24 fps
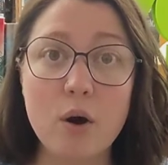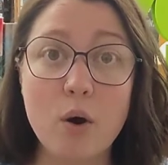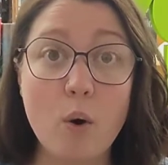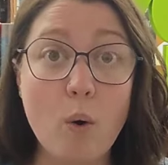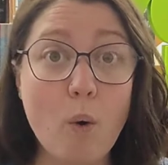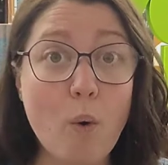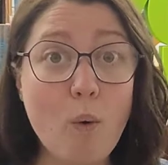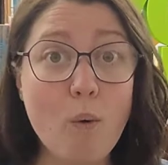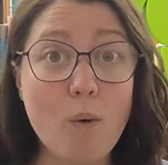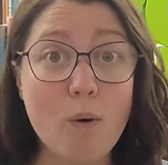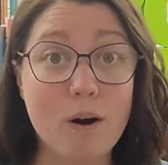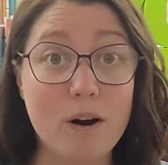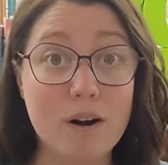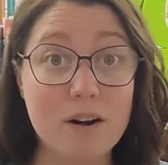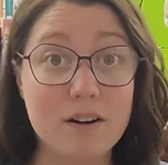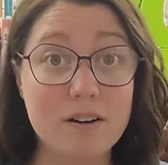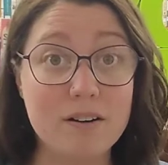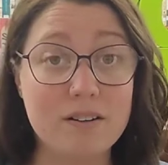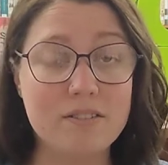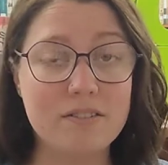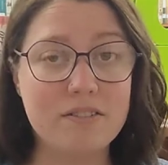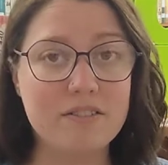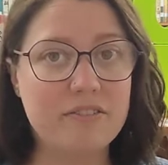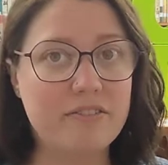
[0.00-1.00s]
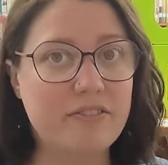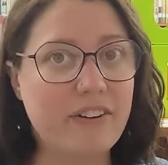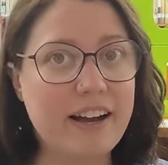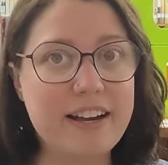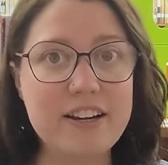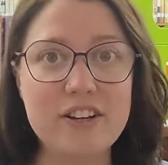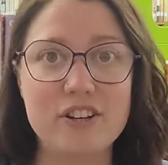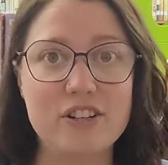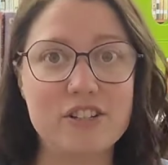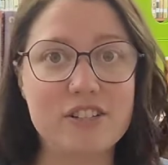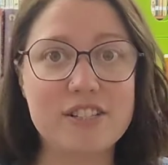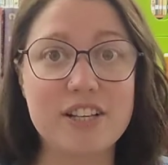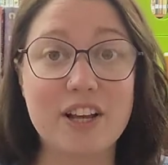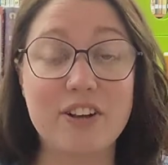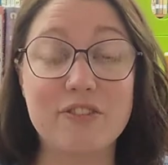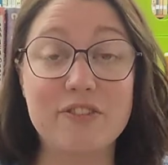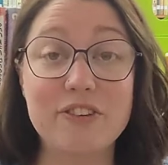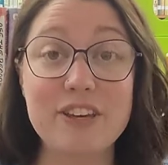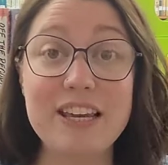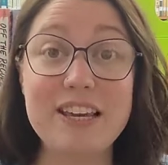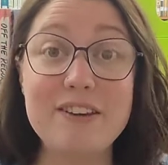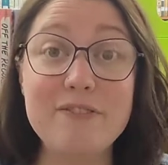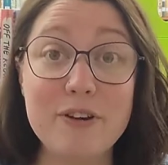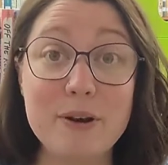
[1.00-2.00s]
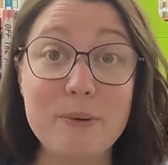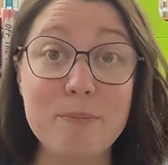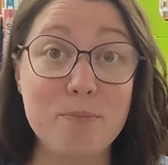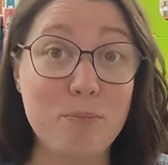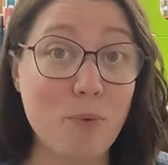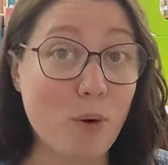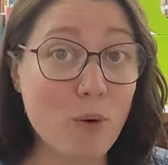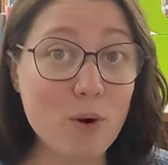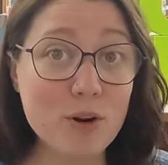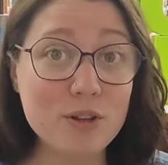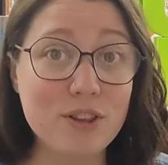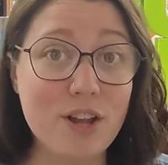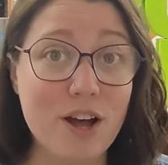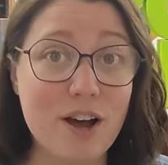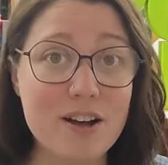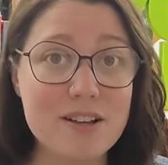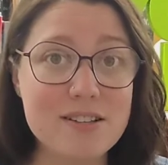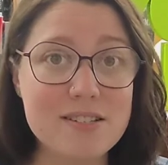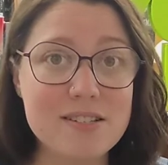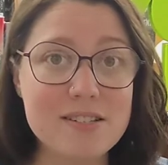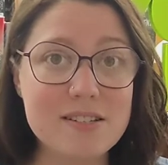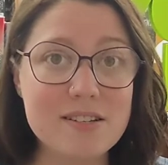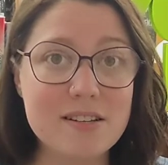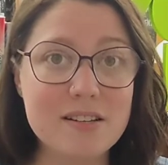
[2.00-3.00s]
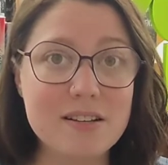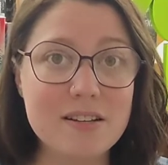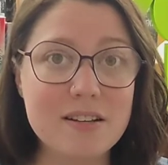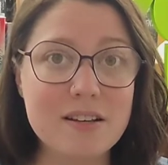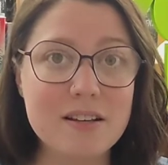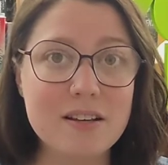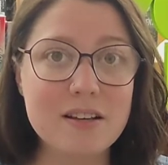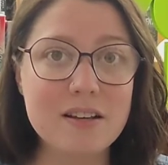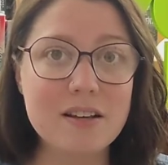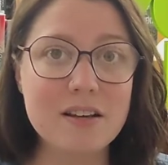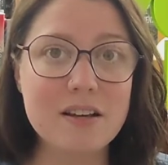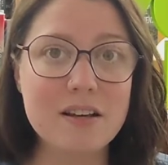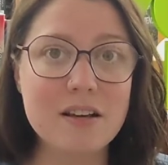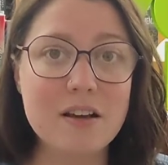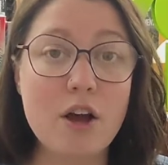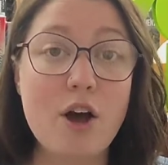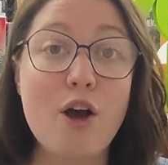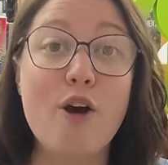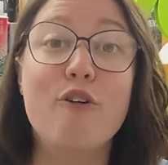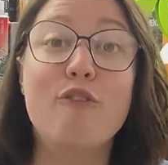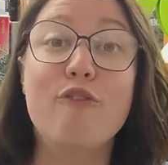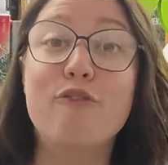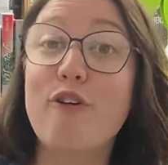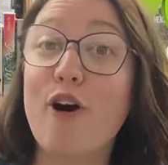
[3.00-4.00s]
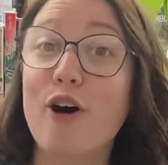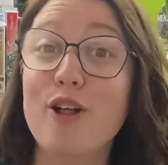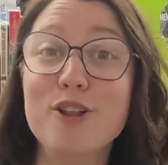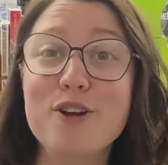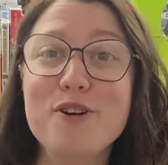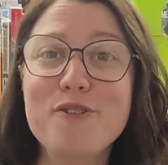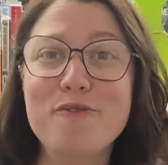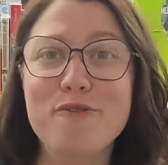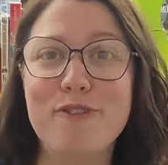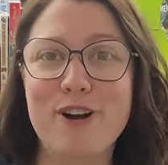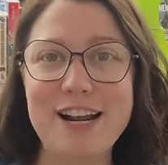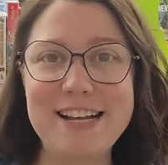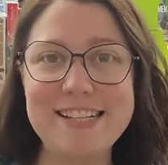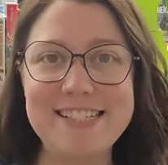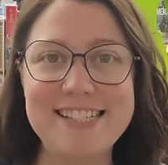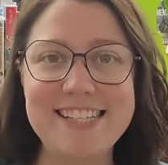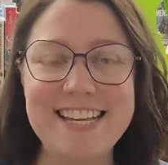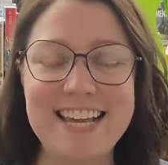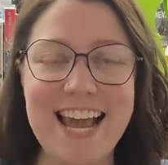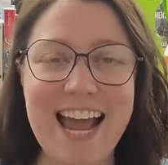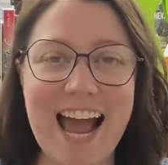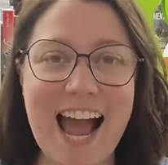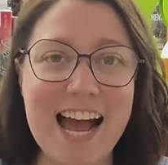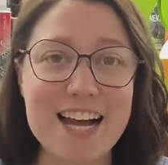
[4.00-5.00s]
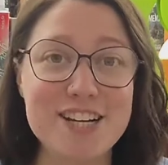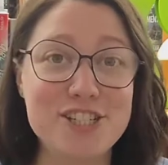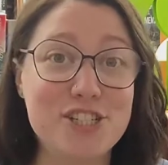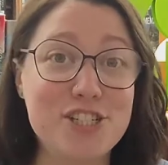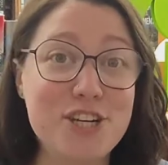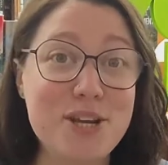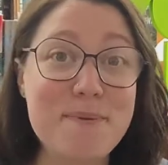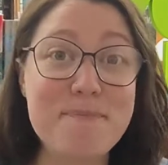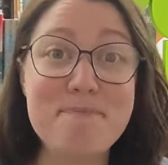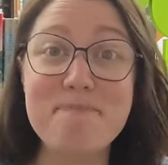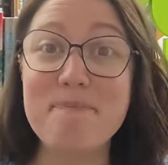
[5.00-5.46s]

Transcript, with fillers: or find herself even more lost. Follow Francie as she